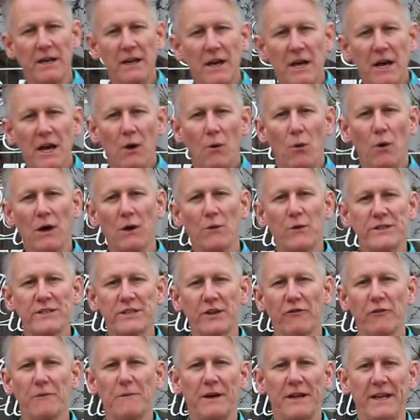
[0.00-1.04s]
I want to wish
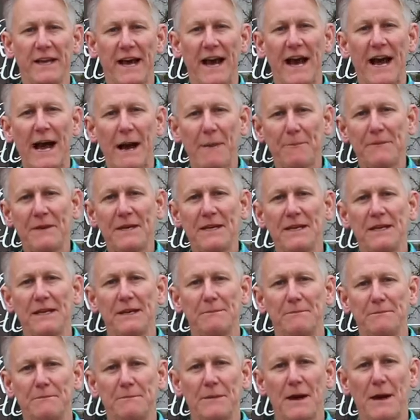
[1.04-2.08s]
everybody a
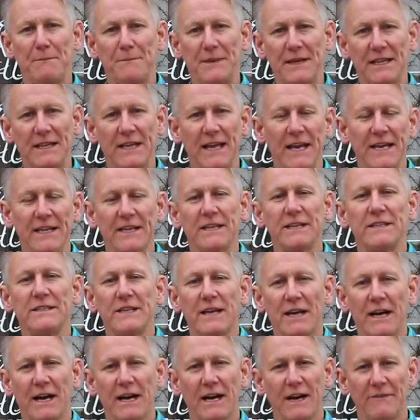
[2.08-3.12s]
happy,
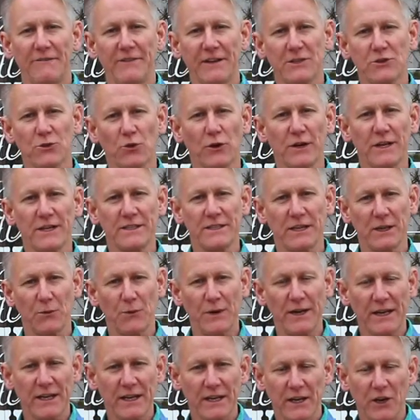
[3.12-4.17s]
belated Victoria Day
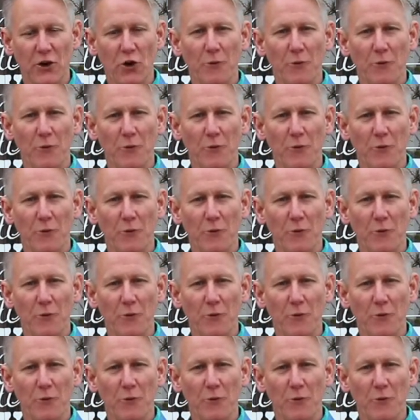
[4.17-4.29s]
weekend.